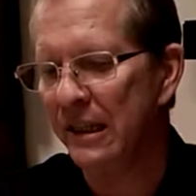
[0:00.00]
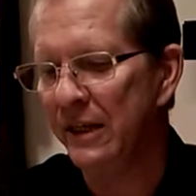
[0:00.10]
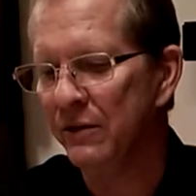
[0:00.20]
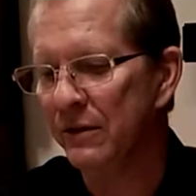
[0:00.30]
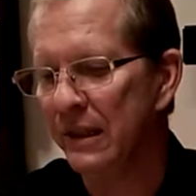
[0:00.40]

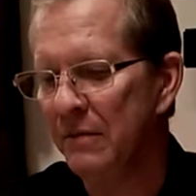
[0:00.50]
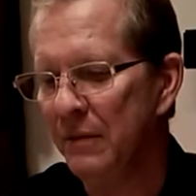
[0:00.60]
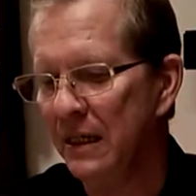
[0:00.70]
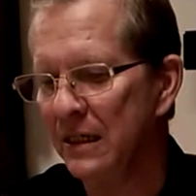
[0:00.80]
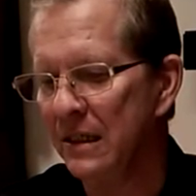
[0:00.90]
literally
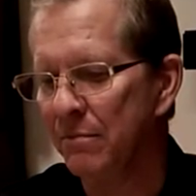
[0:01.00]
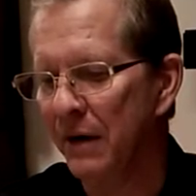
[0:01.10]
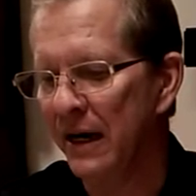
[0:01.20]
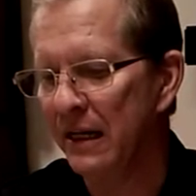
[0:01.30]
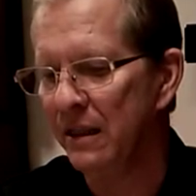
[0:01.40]
means the
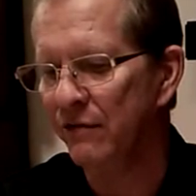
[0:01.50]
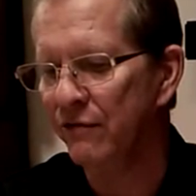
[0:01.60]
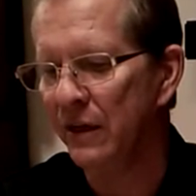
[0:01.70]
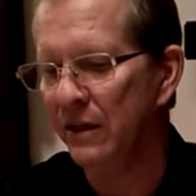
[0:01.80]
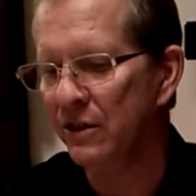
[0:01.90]
body that
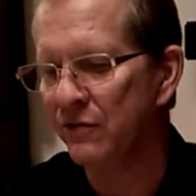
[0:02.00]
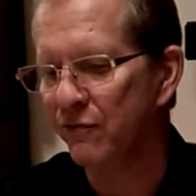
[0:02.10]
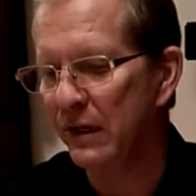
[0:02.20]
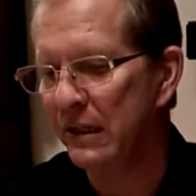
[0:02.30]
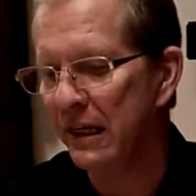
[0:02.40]
is
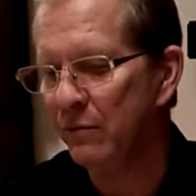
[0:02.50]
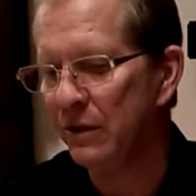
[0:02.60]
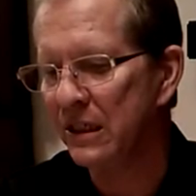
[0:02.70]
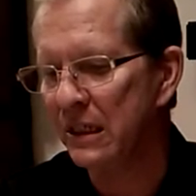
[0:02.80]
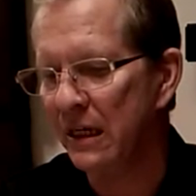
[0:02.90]
freely
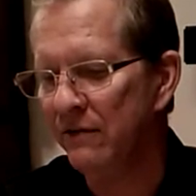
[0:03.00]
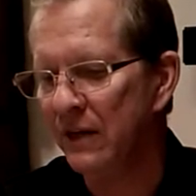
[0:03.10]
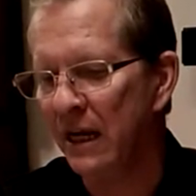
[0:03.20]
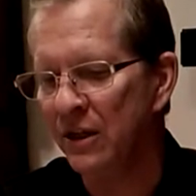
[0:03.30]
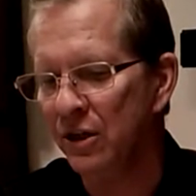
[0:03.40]

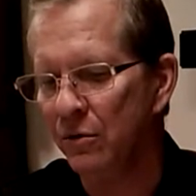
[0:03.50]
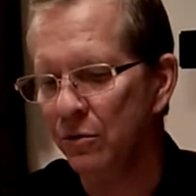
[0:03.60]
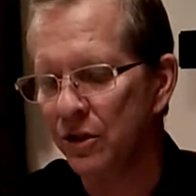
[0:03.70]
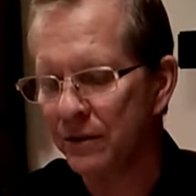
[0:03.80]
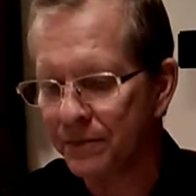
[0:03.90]
received and
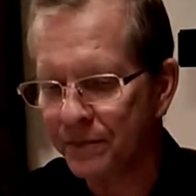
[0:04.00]
used.